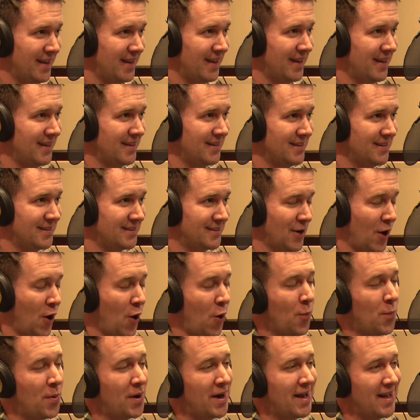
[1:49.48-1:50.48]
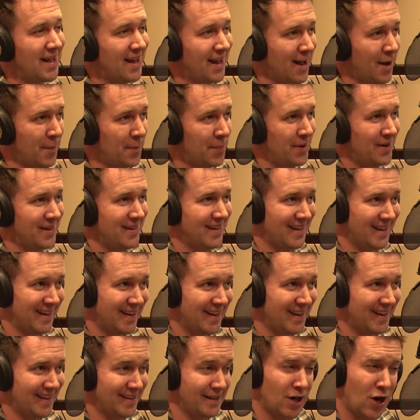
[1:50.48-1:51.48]
is opening up
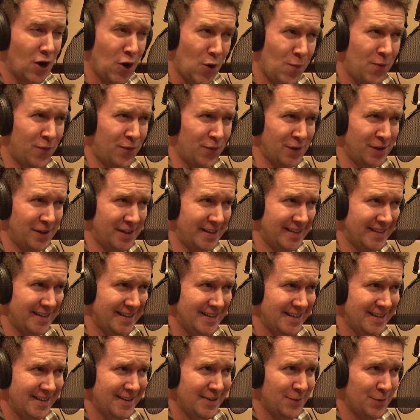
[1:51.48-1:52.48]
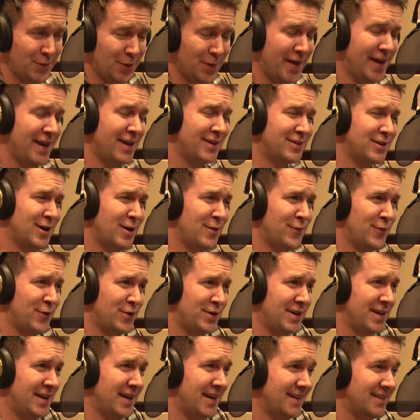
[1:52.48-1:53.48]
again, hopefully. Well, that is all for
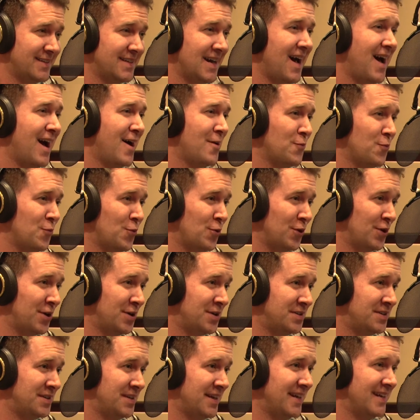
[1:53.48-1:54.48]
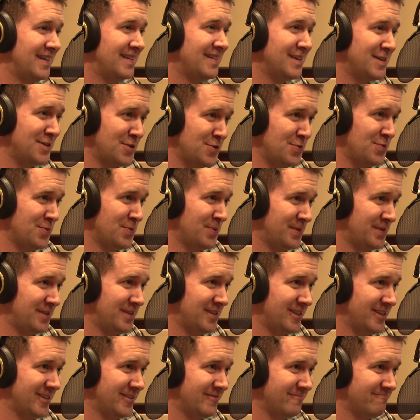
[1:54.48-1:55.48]
today's hot words in the news.